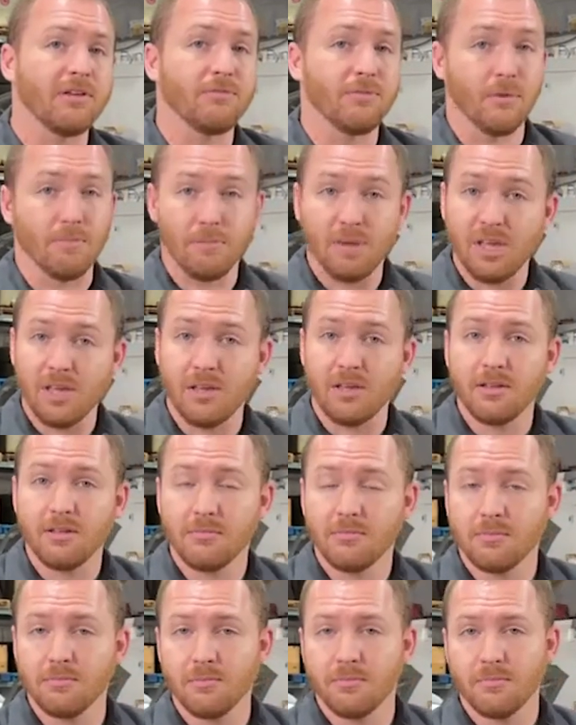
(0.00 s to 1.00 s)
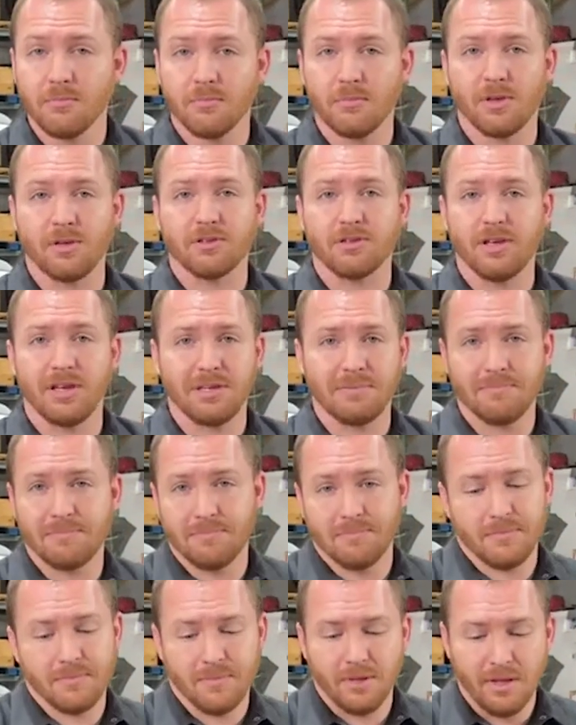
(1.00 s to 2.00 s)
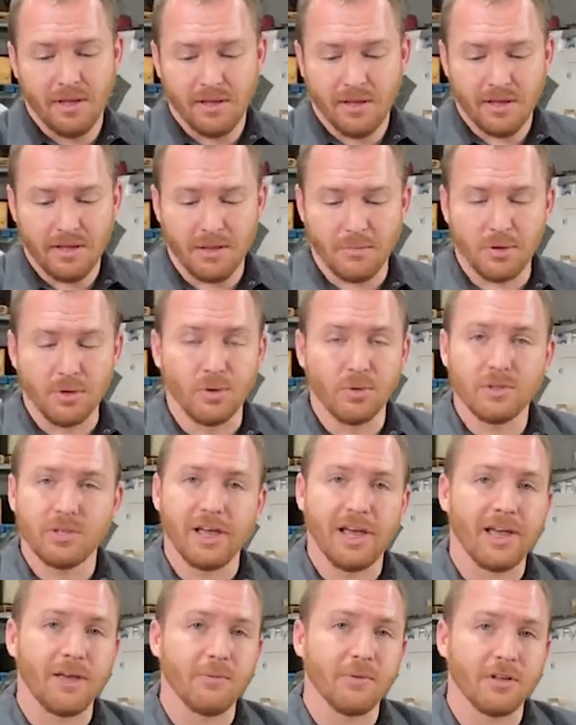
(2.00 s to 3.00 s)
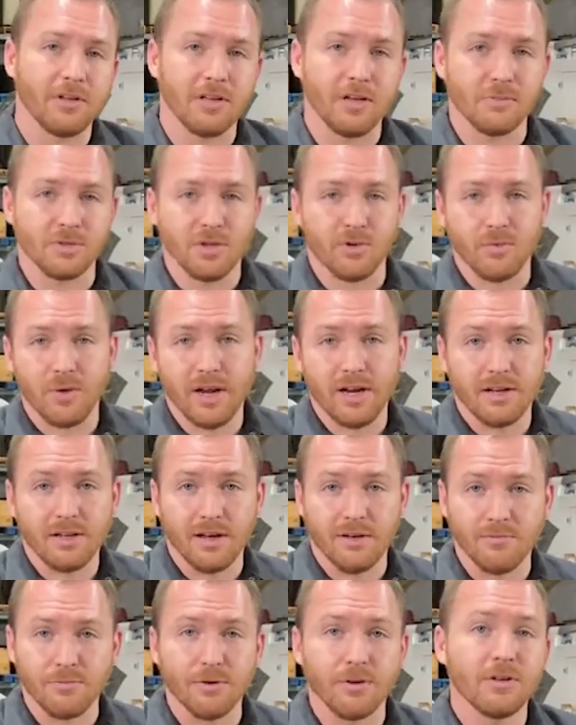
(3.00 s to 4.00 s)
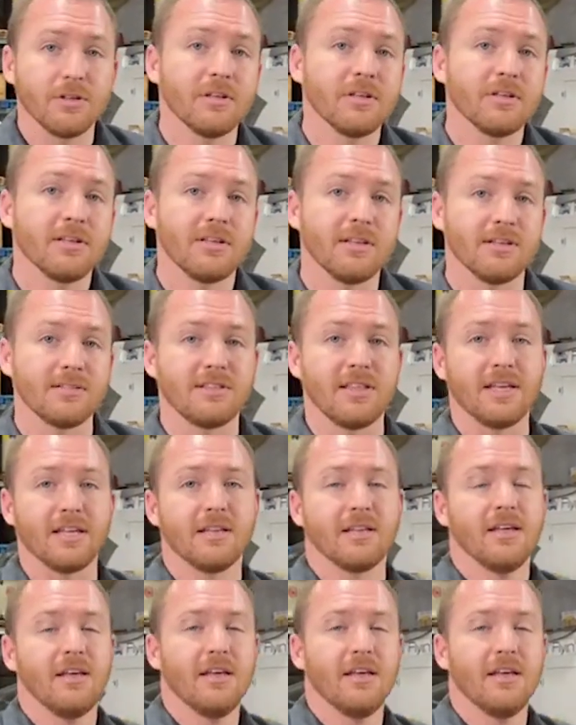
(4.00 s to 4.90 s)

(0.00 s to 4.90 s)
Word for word: for me, because I am an old guy when it comes to ride comfort, is that